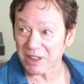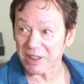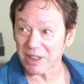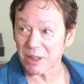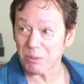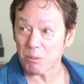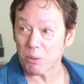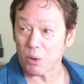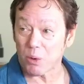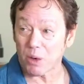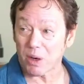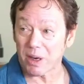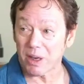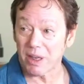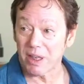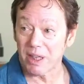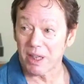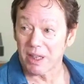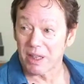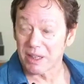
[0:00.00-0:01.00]
selling
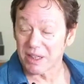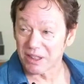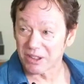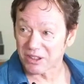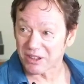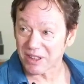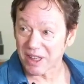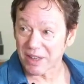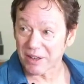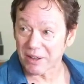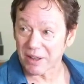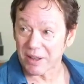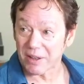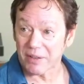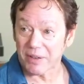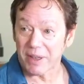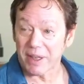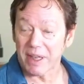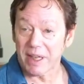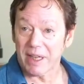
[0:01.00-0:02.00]
more,
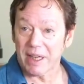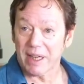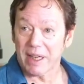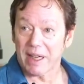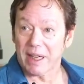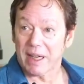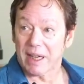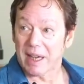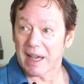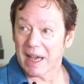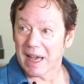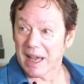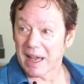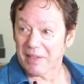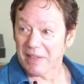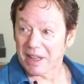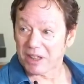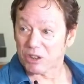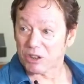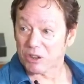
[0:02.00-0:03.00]
etc.
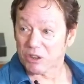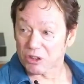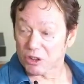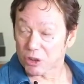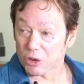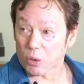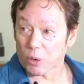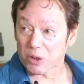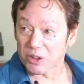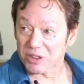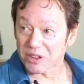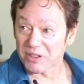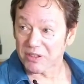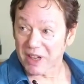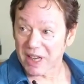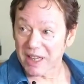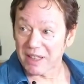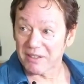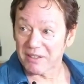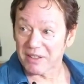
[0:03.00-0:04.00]
And that's the source
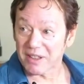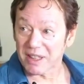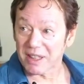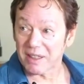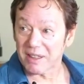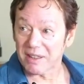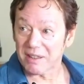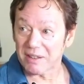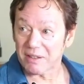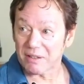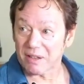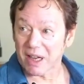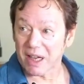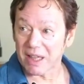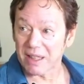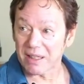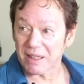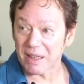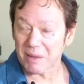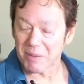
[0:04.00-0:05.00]
of envy,
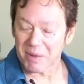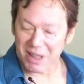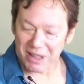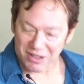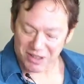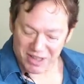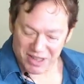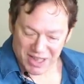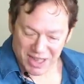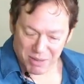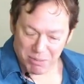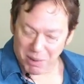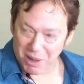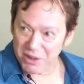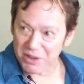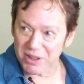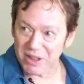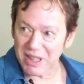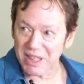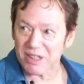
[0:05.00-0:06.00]
right? I mean, that's deep
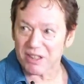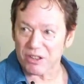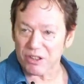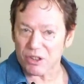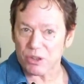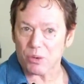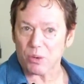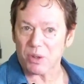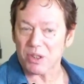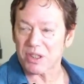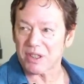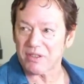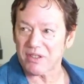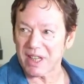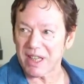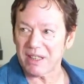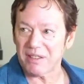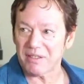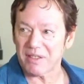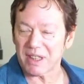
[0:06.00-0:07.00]
underneath the source
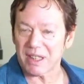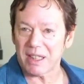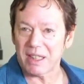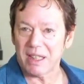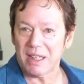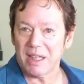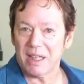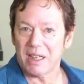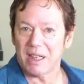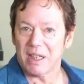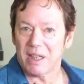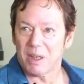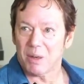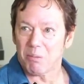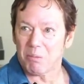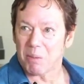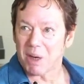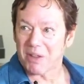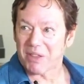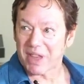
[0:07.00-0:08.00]
of envy.
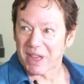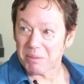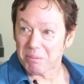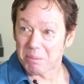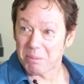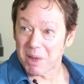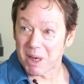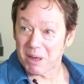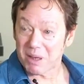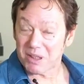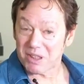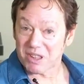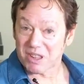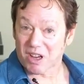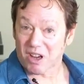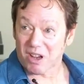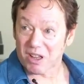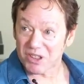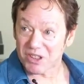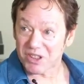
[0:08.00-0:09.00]
But that
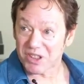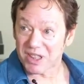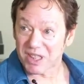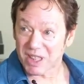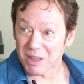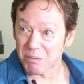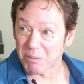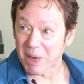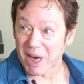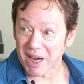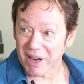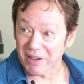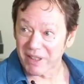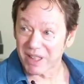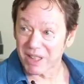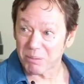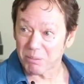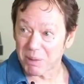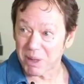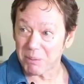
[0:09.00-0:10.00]
constant
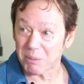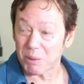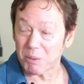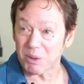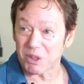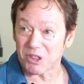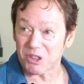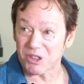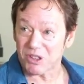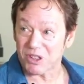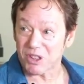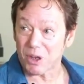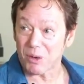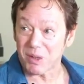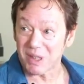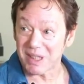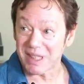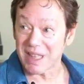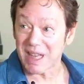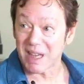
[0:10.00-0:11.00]
comparing to people, which is so